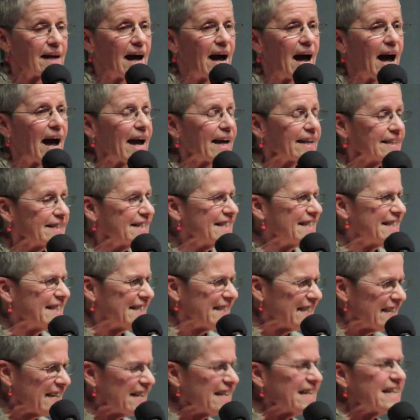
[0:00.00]
I'd
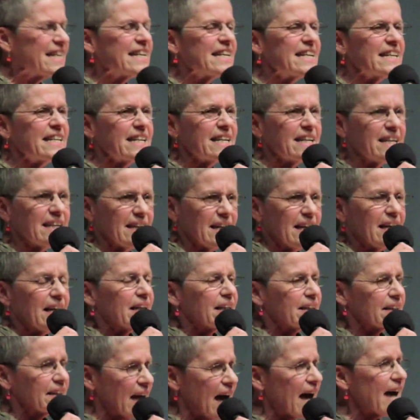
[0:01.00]
seen
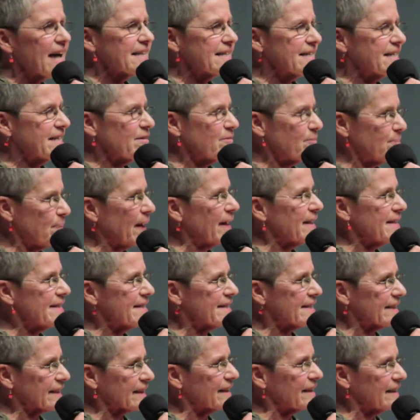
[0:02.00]
lots of
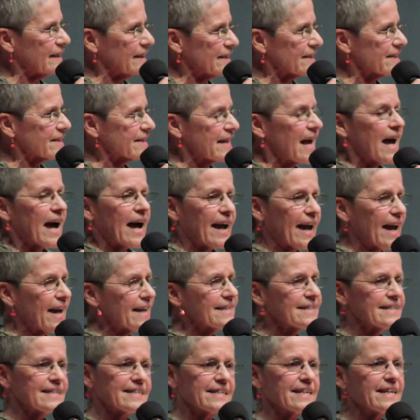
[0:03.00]
bicycles. I
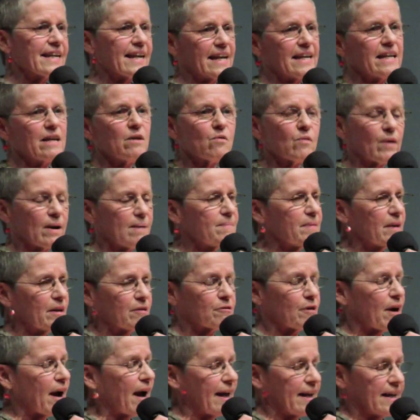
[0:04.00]
hadn't seen any
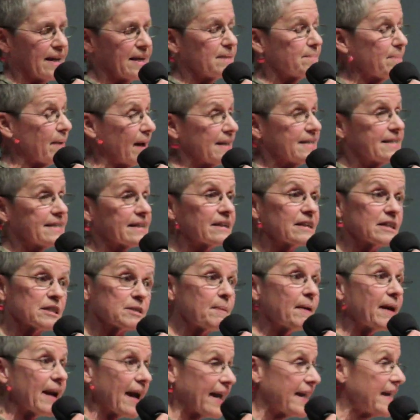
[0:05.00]
women riding bicycles,
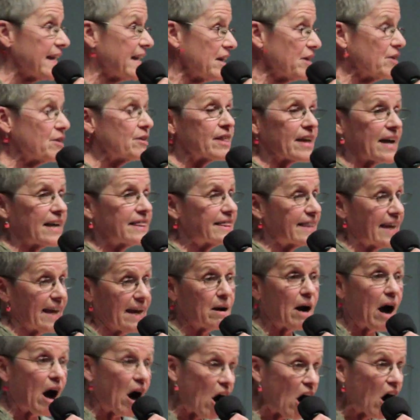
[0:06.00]
but I hear that
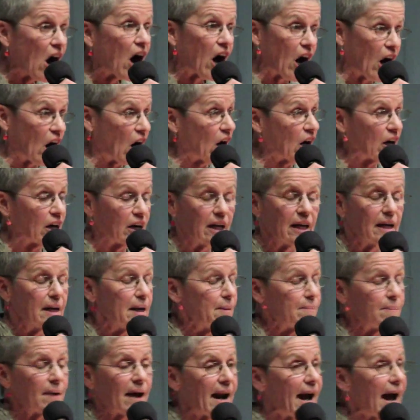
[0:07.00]
they are.
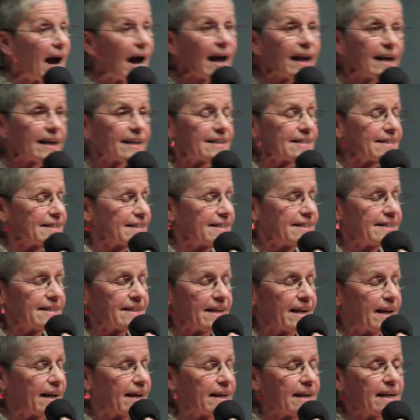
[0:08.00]
But I didn't
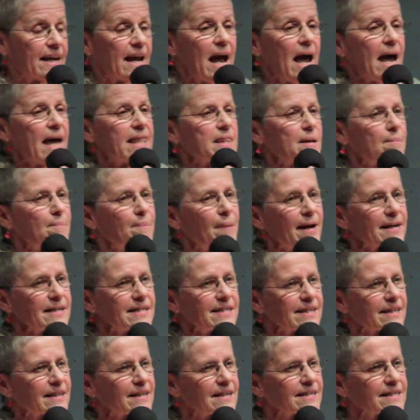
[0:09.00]
see any. The
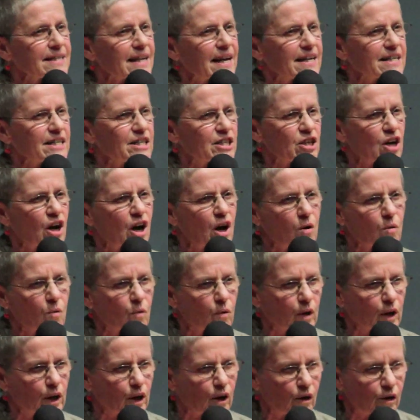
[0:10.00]
bicycles I saw
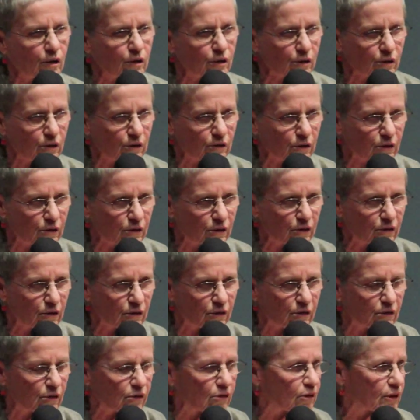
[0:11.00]
were
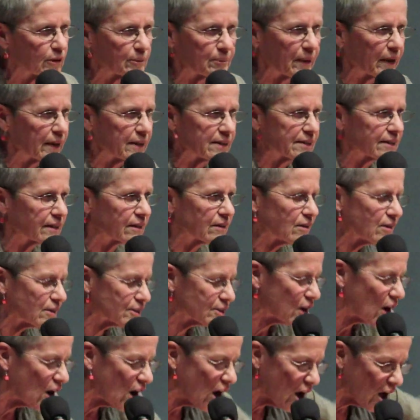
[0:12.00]
old
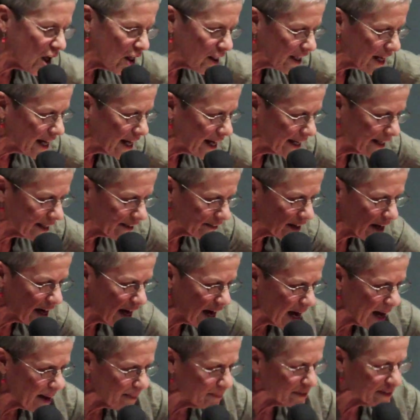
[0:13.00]
bicycles, all kind of
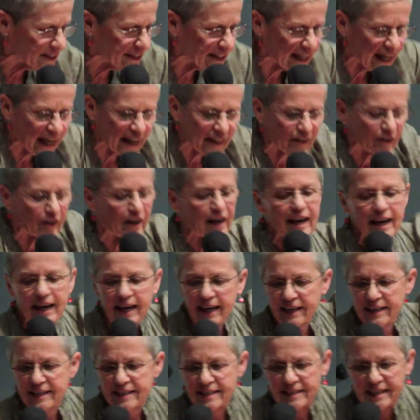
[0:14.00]
cobbled together,
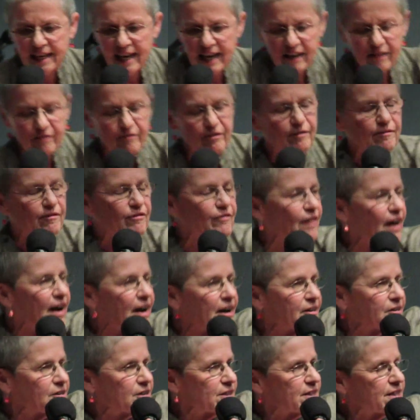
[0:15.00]
handed down from
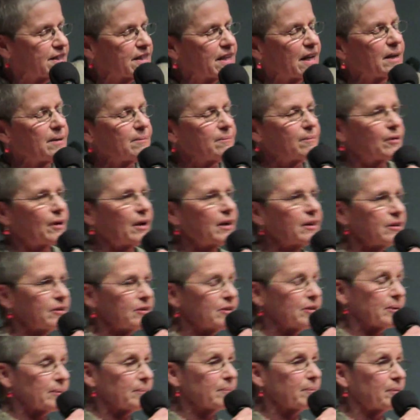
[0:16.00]
father to son,
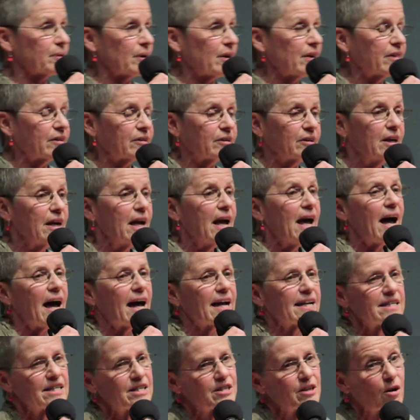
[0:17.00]
brother to brother.
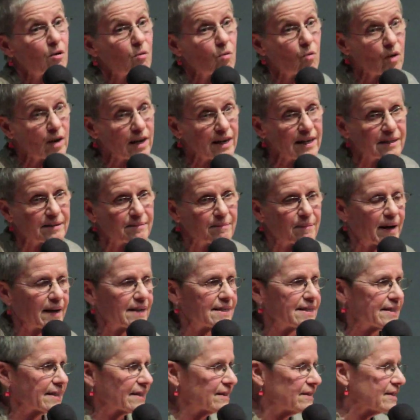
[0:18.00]
I saw wooden
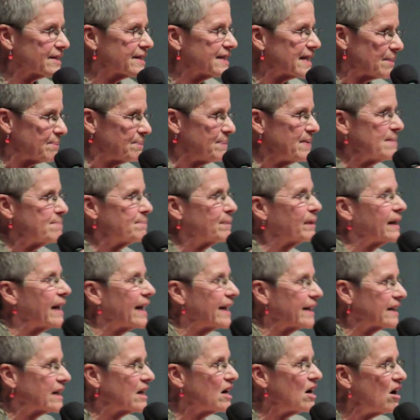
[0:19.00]
bicycles that people
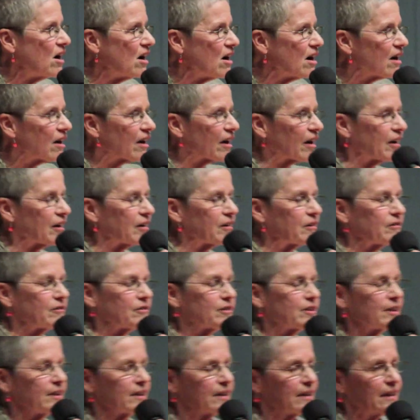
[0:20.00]
had
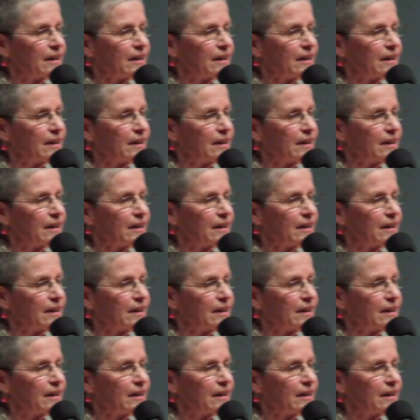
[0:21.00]
carved.